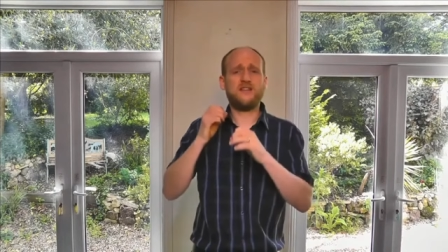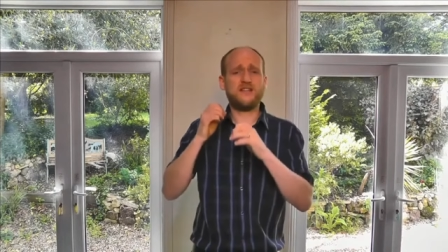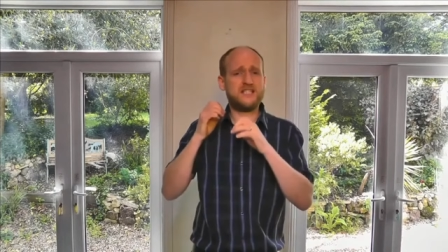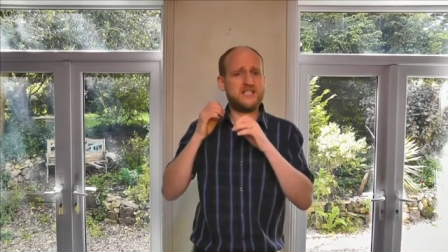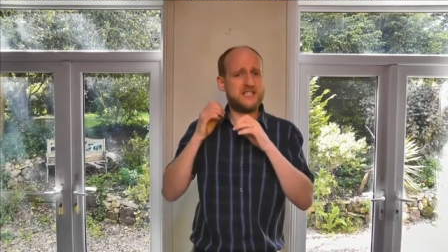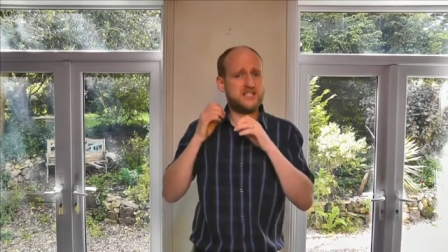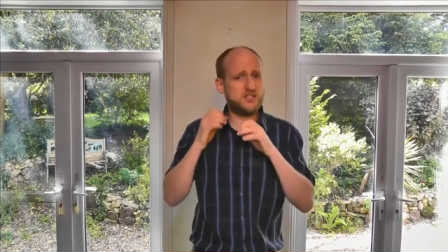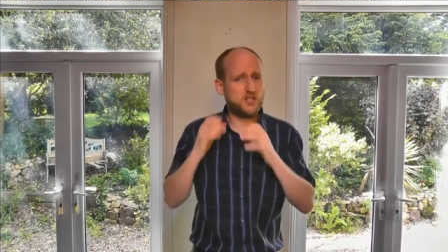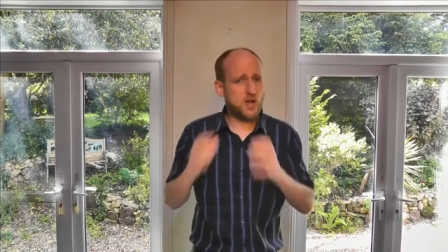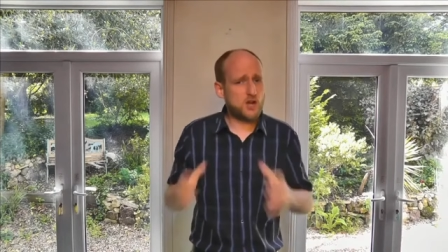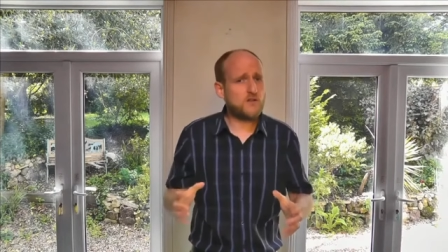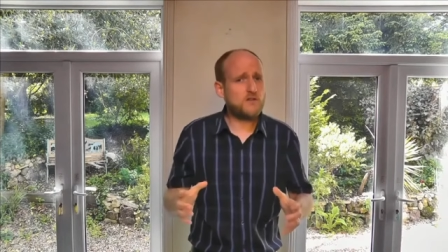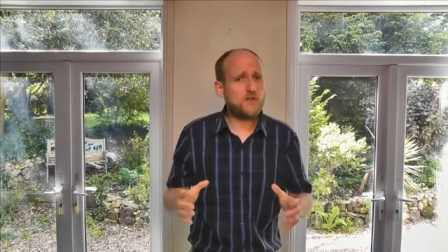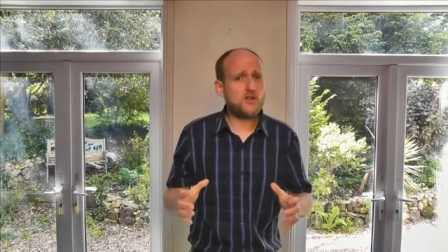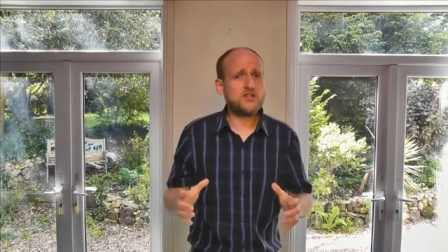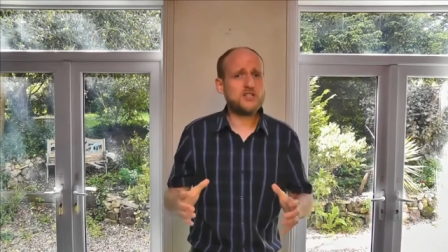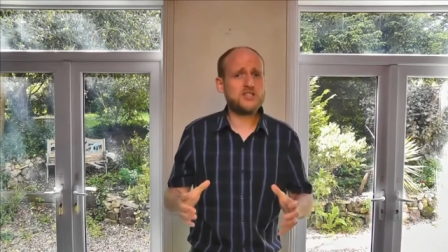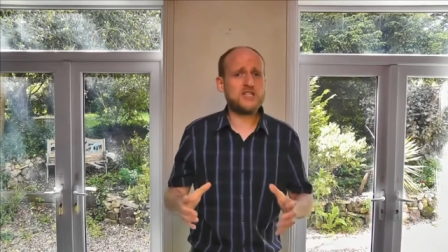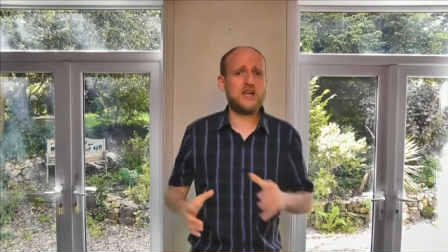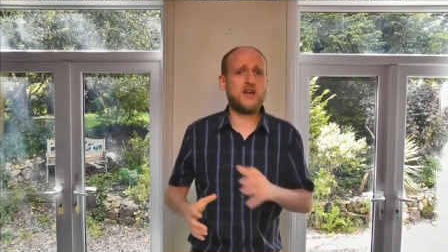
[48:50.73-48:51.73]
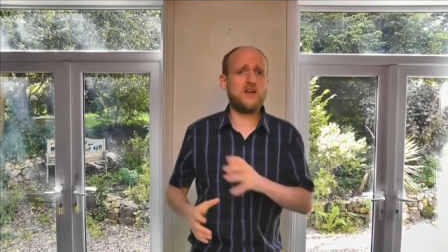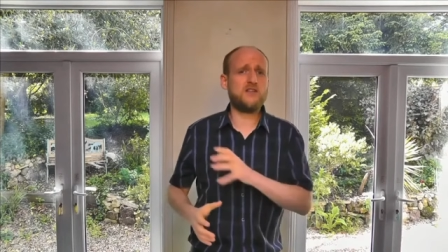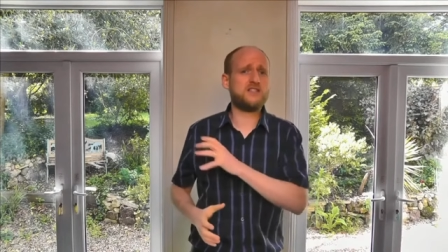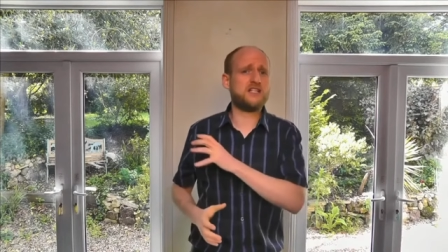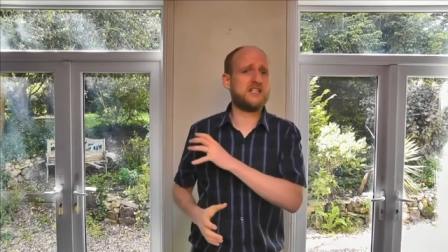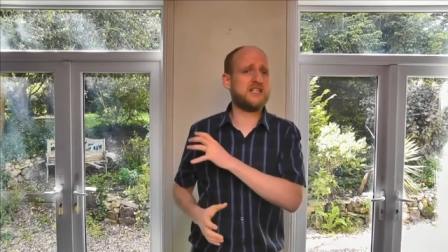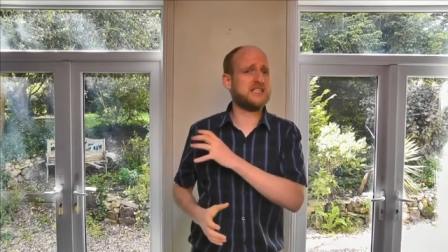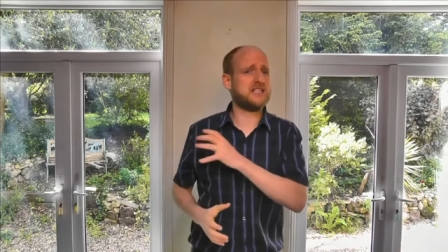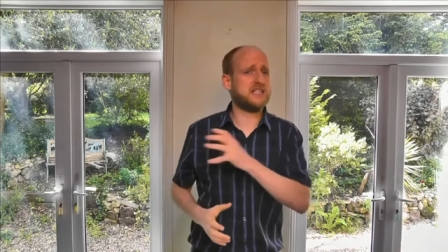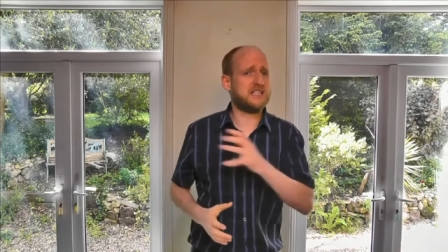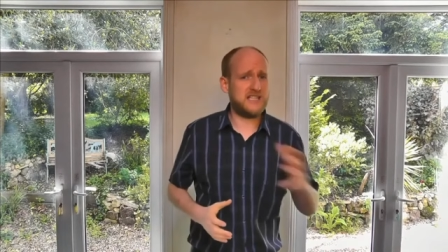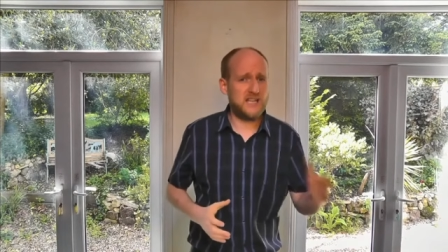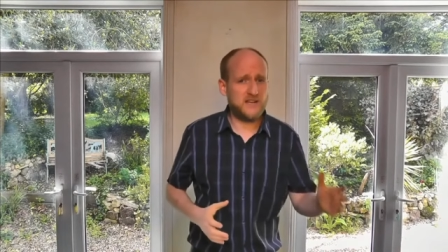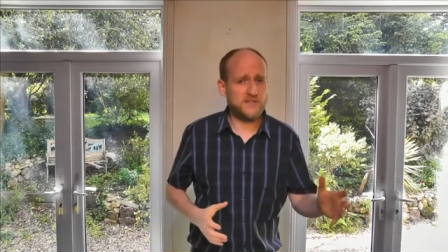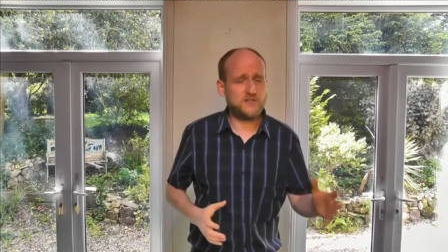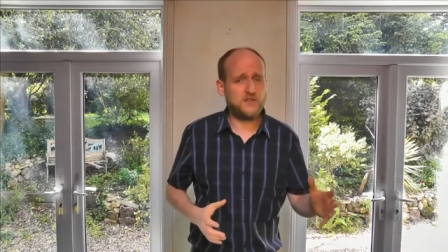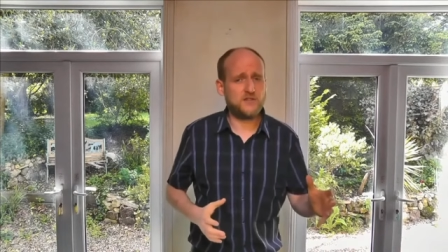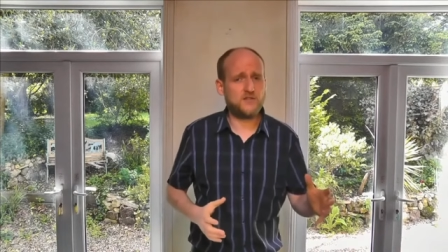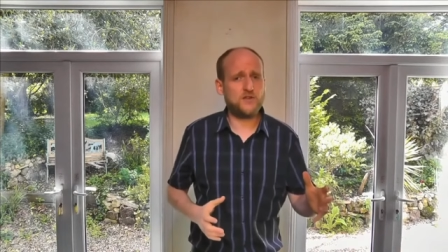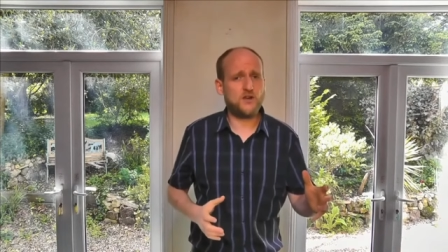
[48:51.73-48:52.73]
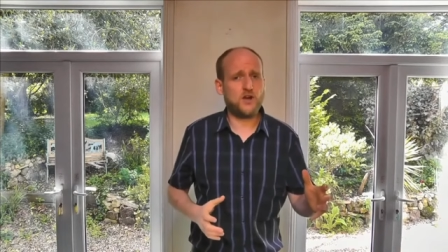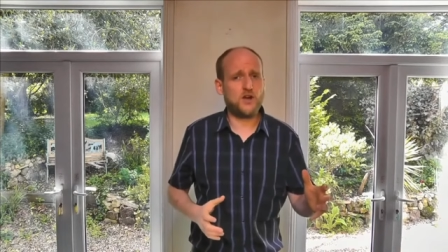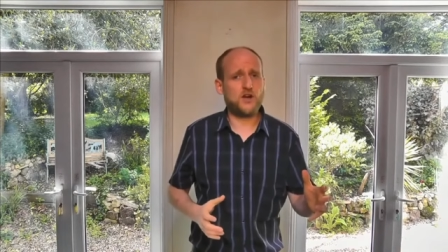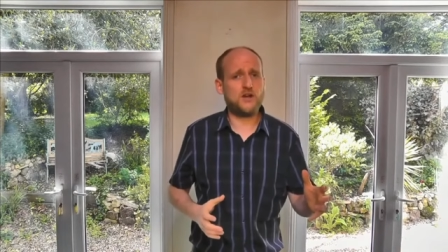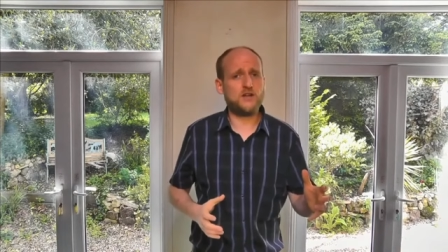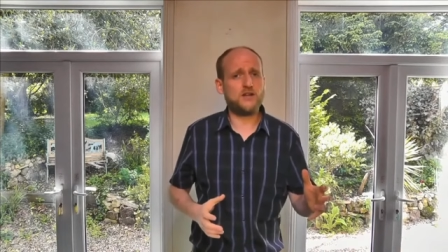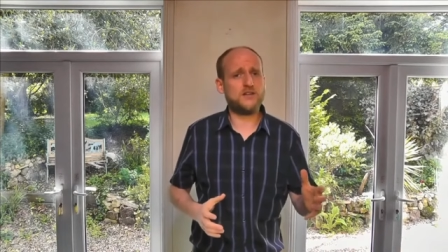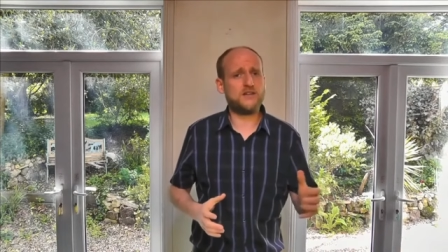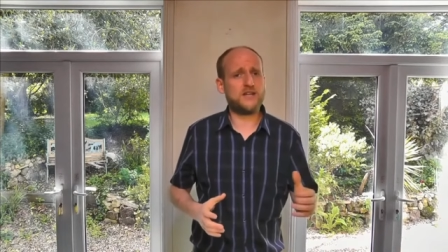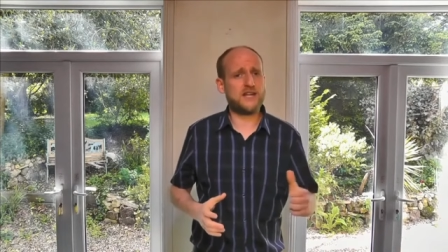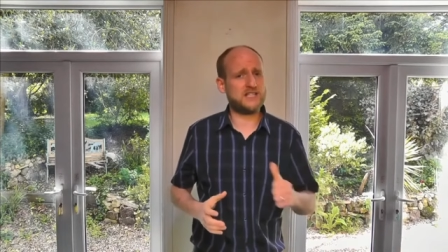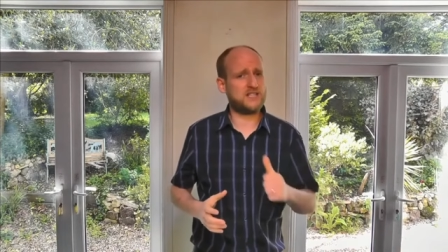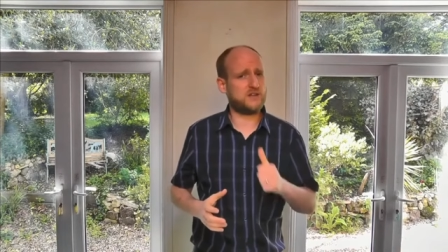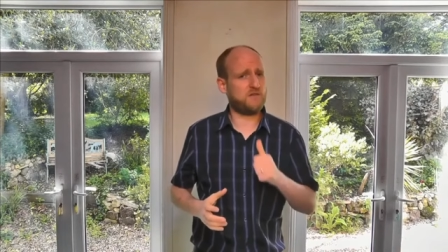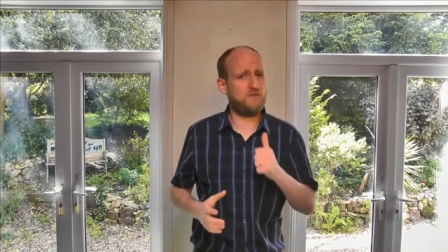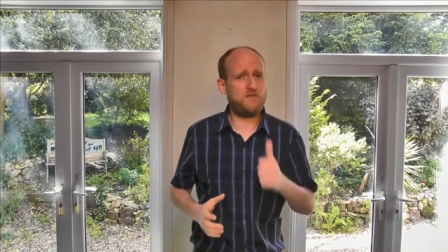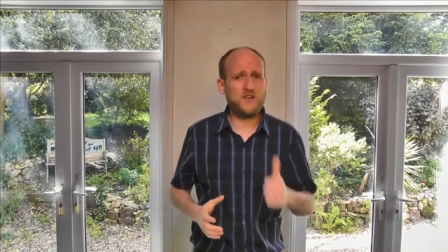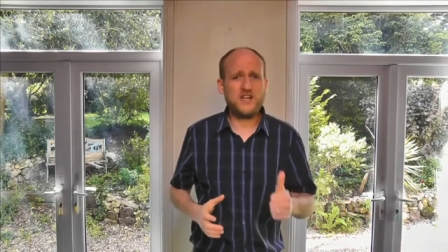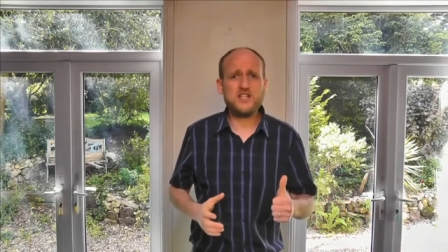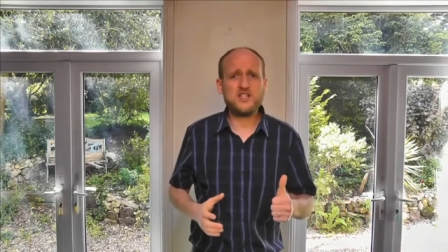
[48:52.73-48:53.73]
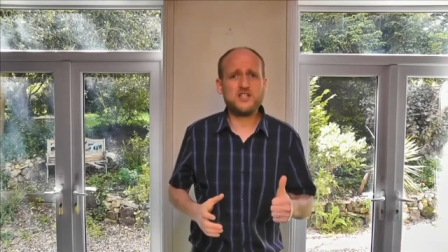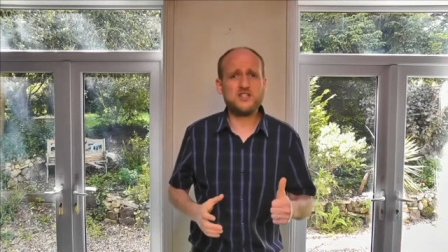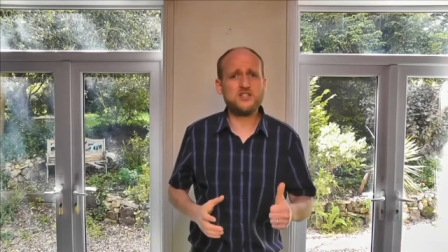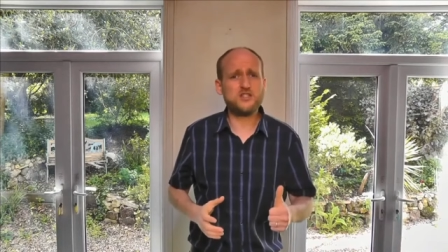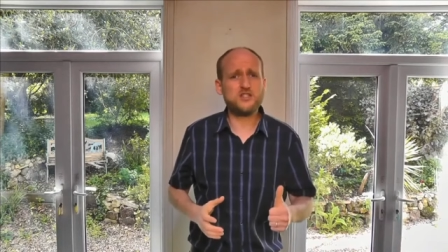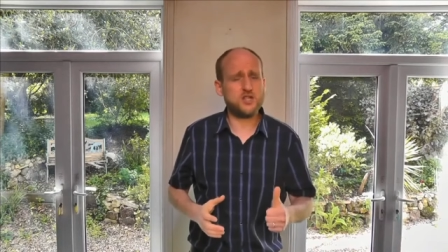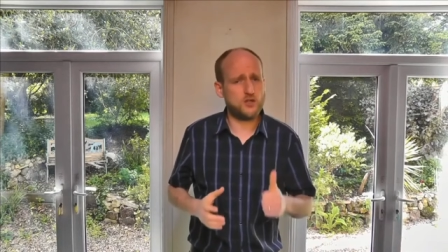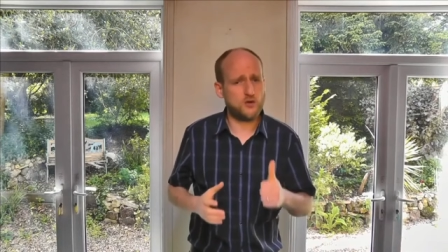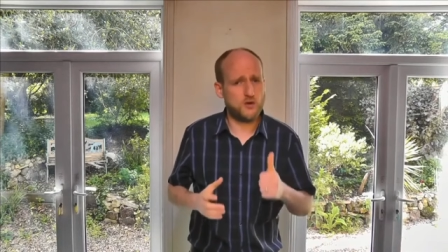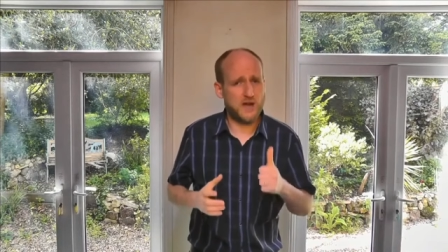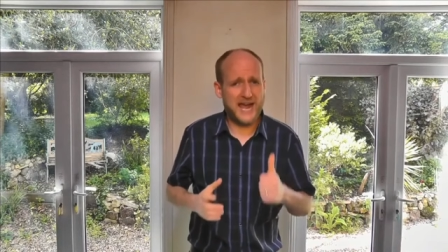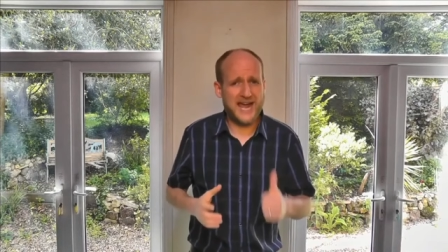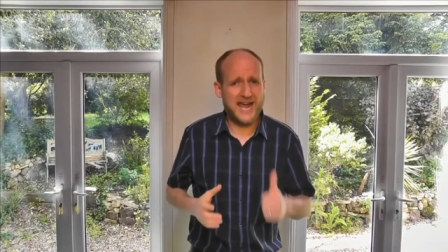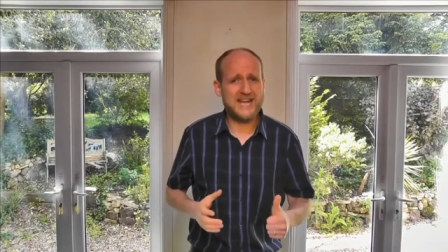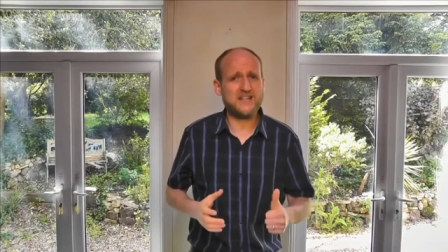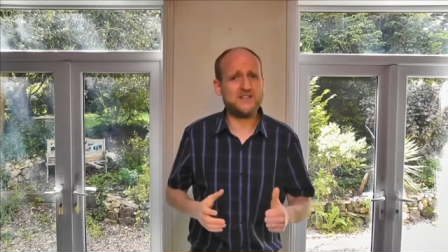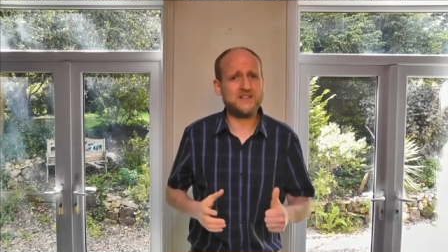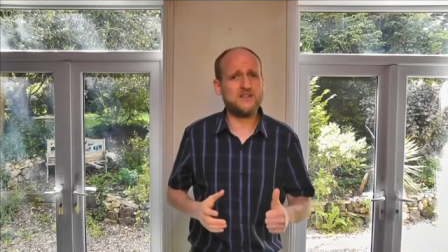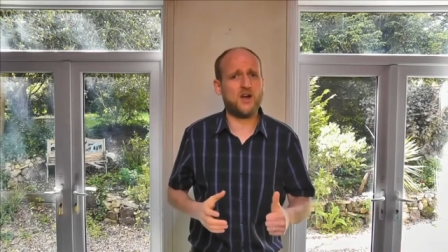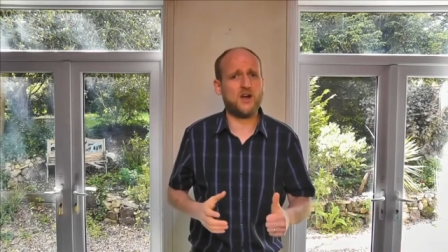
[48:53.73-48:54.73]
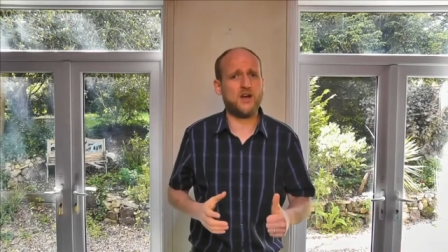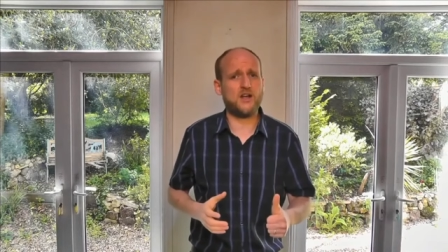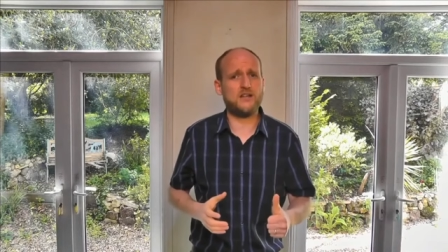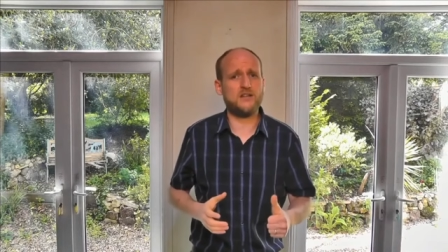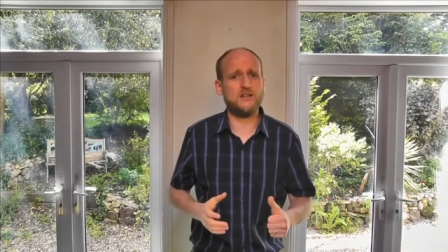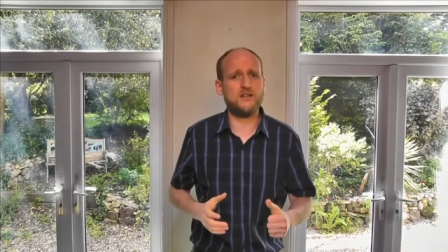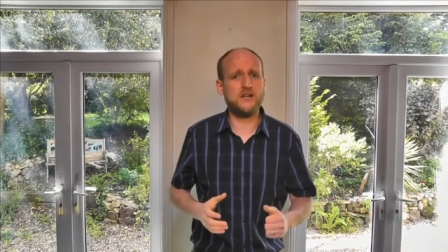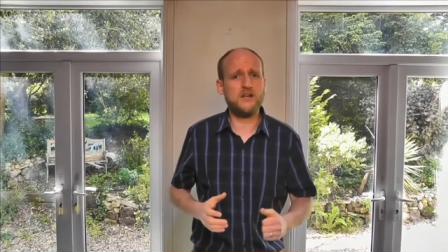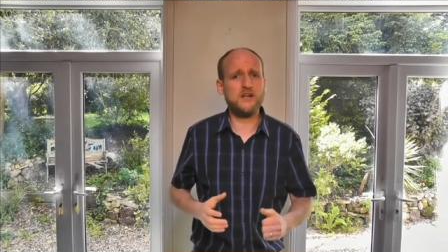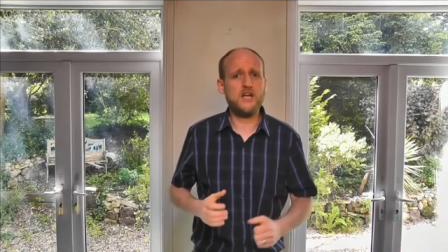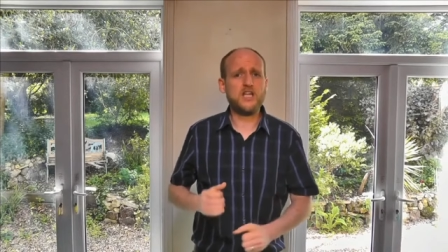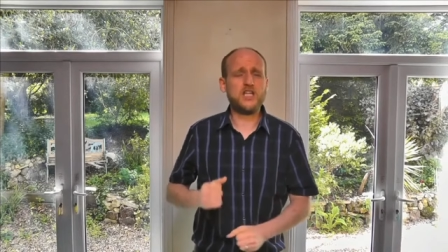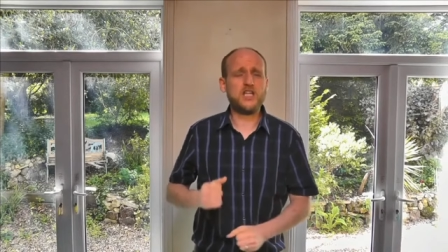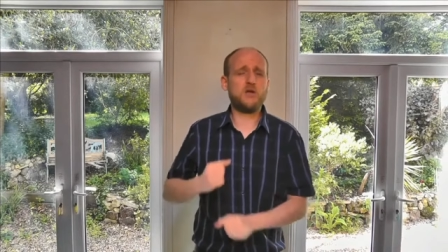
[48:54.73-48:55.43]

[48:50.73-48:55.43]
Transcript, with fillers: this is not of yourselves, it is a gift of God, that is Ephesians 2 8 and 9.